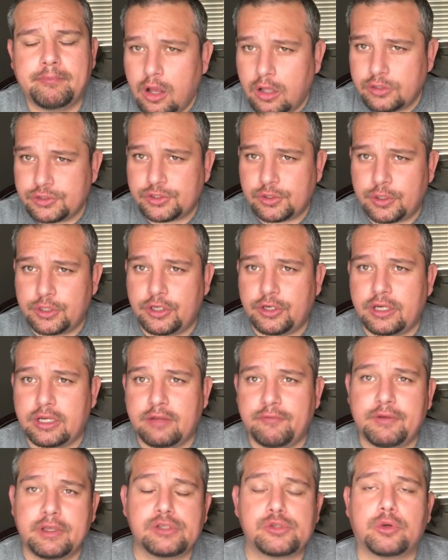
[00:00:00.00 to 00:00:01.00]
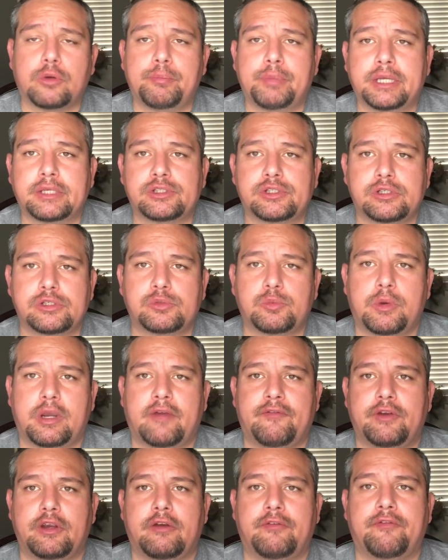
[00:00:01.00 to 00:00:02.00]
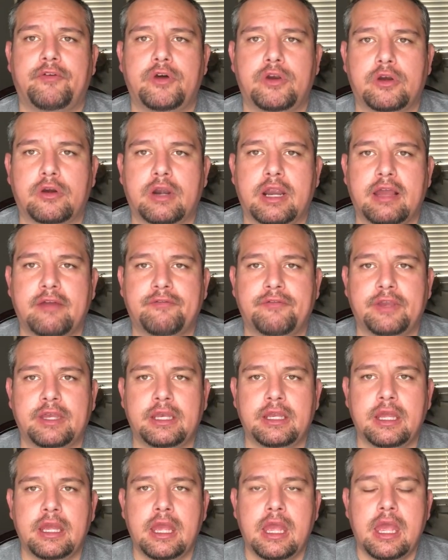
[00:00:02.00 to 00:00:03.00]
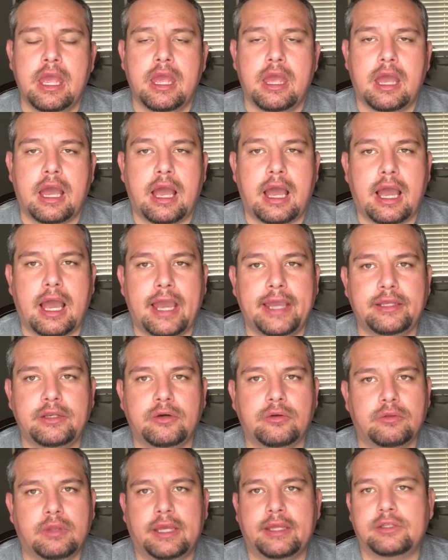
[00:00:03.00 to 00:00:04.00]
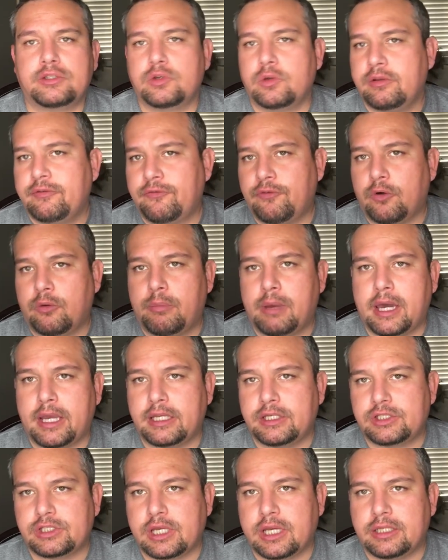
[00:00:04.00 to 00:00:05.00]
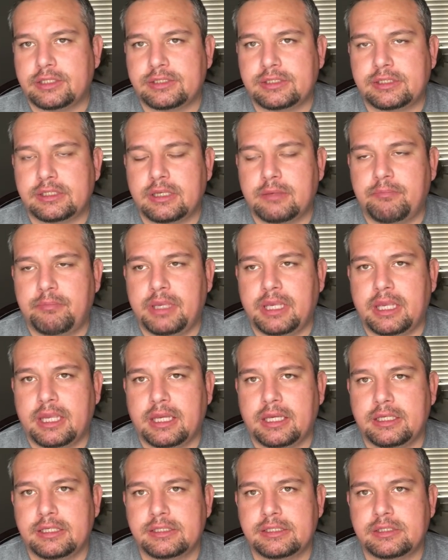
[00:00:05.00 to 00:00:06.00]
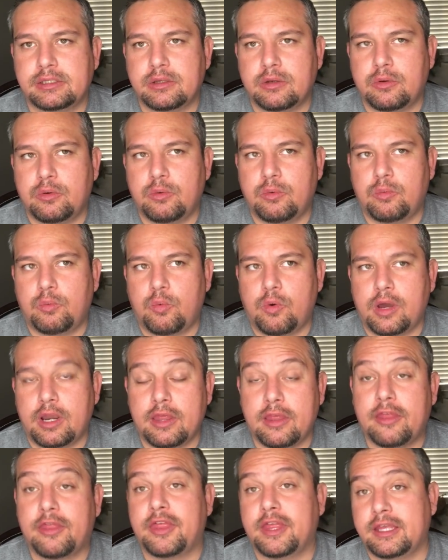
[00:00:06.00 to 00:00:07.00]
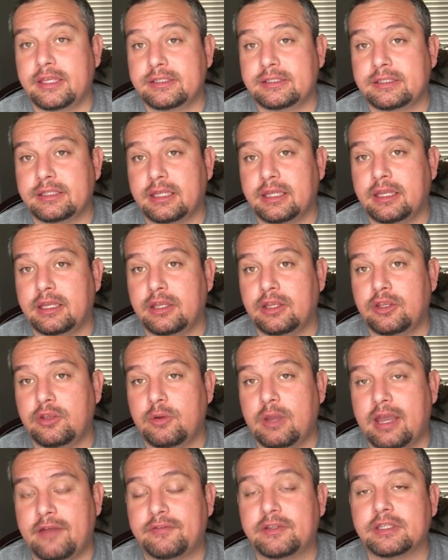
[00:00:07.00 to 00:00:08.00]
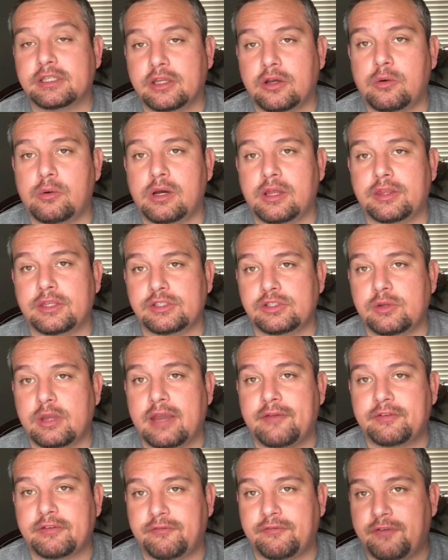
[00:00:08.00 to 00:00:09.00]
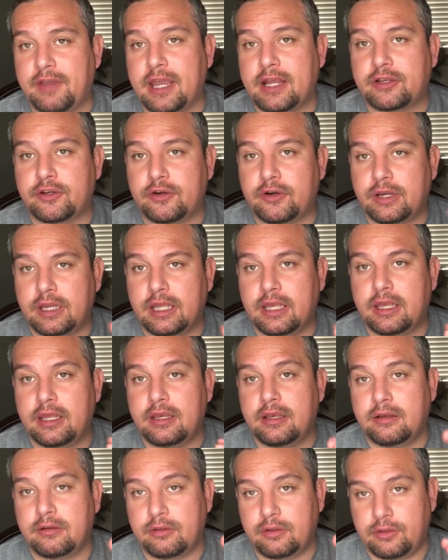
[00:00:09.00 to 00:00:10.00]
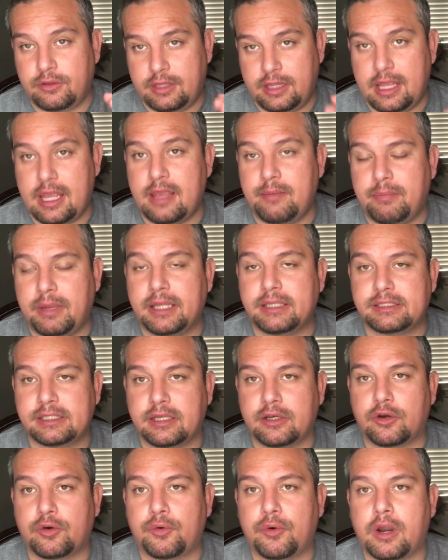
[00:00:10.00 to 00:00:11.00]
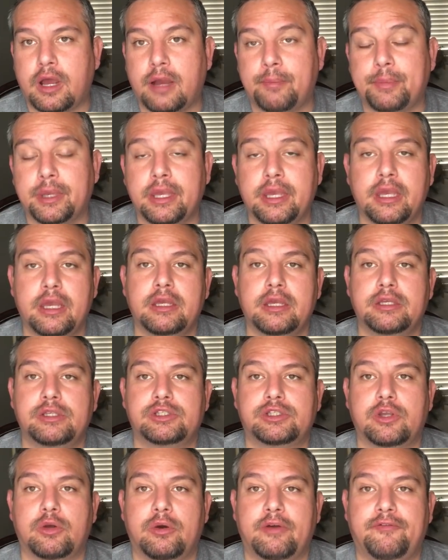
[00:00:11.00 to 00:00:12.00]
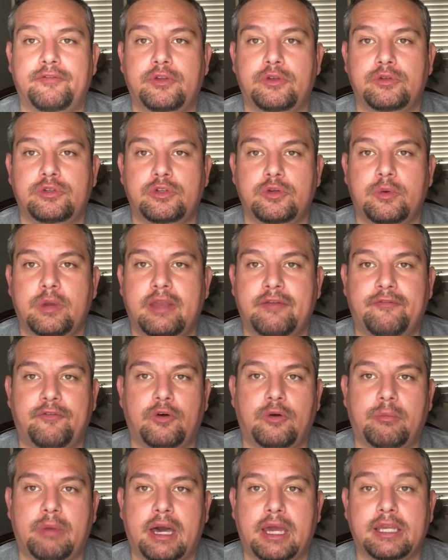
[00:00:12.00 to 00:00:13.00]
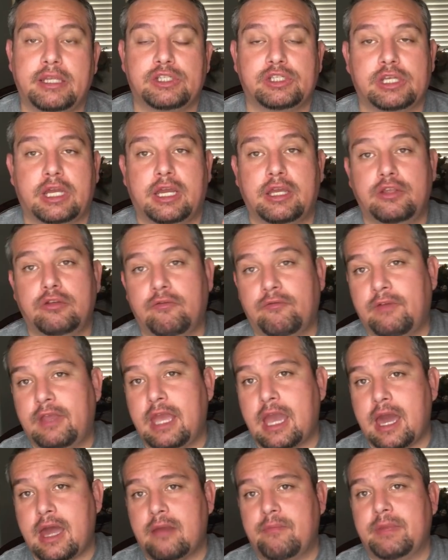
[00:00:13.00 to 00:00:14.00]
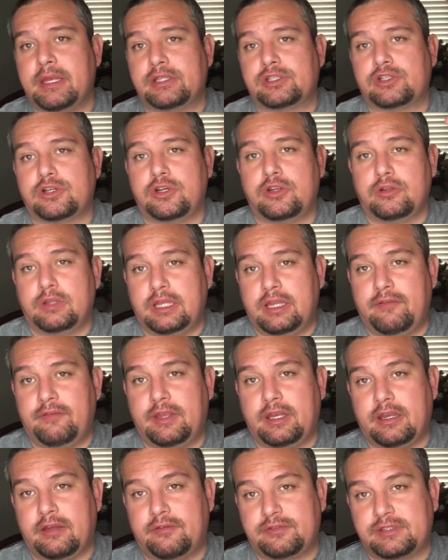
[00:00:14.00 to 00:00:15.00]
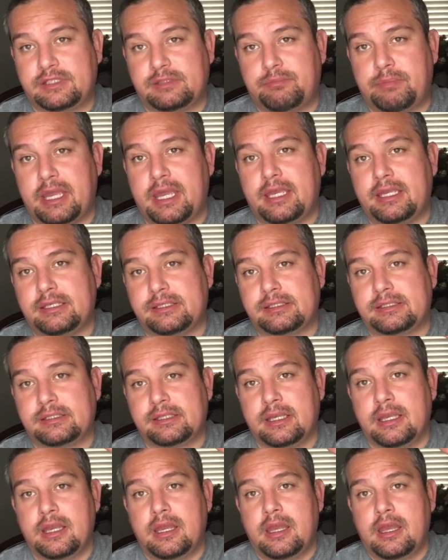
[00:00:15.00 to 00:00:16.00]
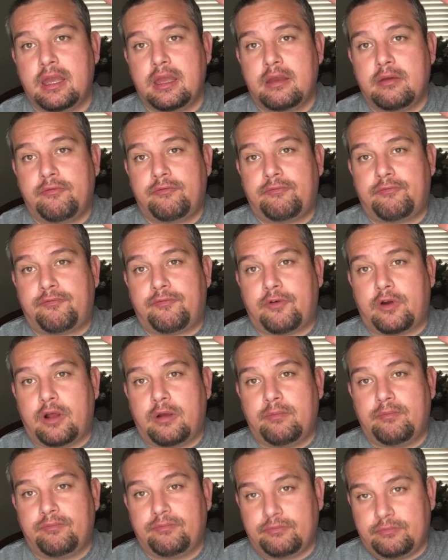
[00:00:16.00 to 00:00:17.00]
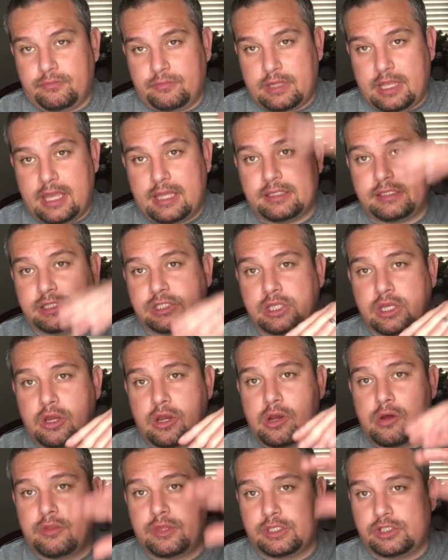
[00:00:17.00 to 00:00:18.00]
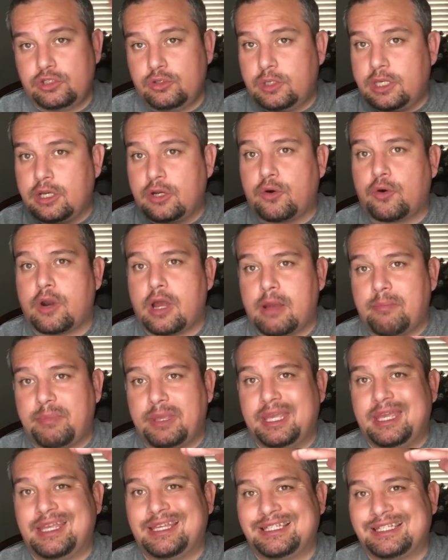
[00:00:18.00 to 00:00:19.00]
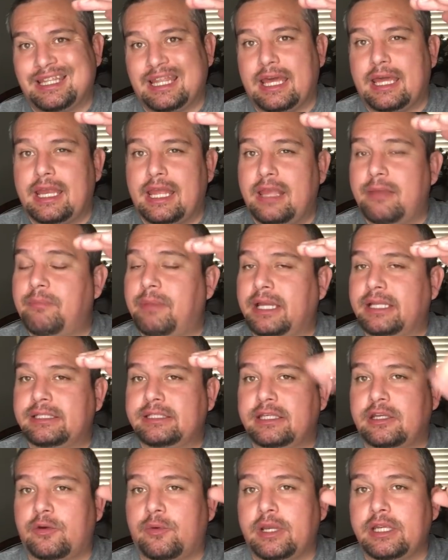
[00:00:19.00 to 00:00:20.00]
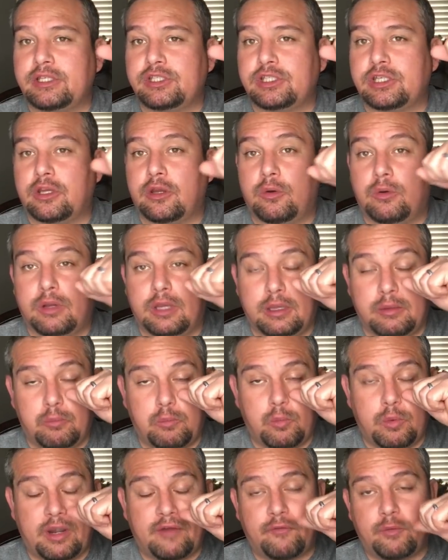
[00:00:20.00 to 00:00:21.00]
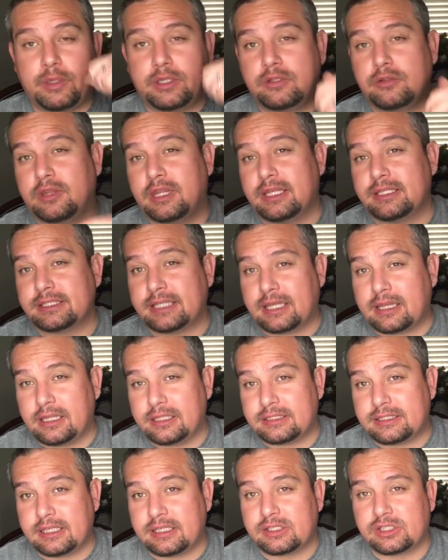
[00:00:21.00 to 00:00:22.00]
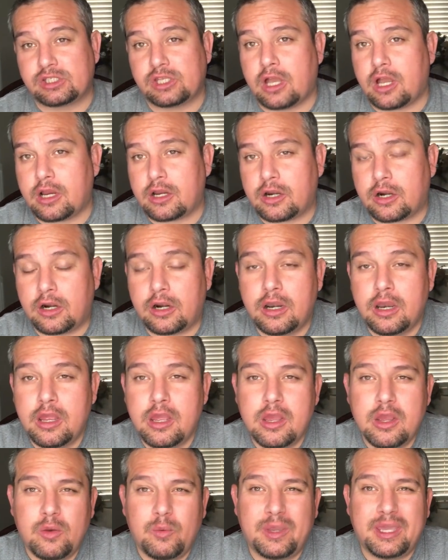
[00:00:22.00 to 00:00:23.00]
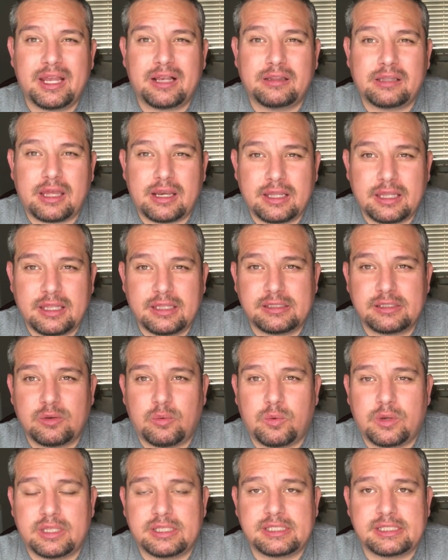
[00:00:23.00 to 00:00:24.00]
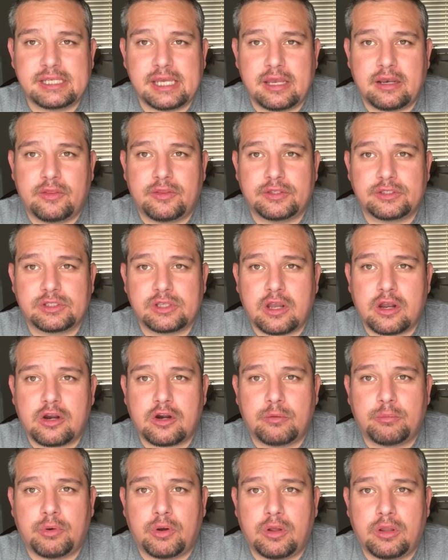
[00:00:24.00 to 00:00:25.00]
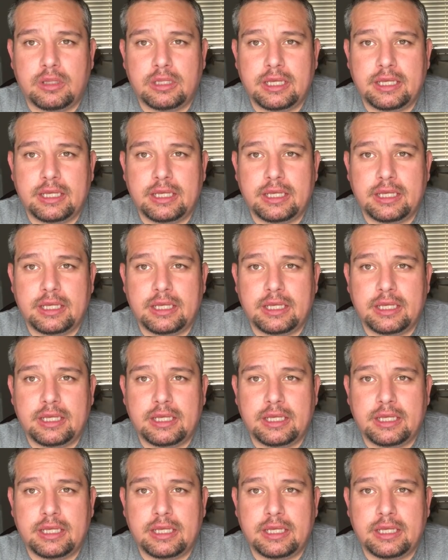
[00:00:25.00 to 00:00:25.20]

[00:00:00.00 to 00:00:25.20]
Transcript: Also on your individual pictures, whenever you're photographing, I don't like doing full body shots because one of the things that you have to deal with is you have to factor in the 8x10 crop. So if you do a full body shot, you've got to make sure you leave enough space from head to toe that you can crop into that 8 by 10 ratio. Whenever we do things like, let's say, soccer, we get a lot of kids that want to stand on the soccer ball.